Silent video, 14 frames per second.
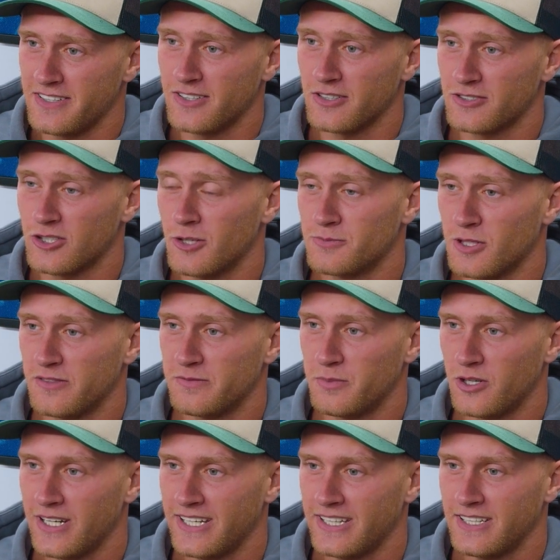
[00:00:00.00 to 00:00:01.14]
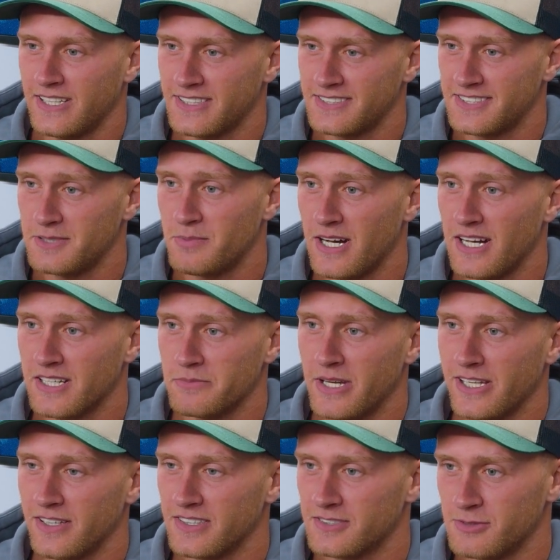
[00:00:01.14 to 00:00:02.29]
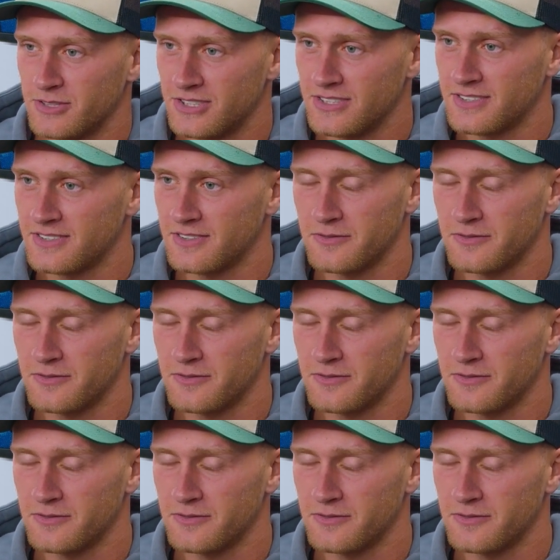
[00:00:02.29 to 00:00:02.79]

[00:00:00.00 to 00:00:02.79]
It got topped off by a Sid Barker medalist, which is,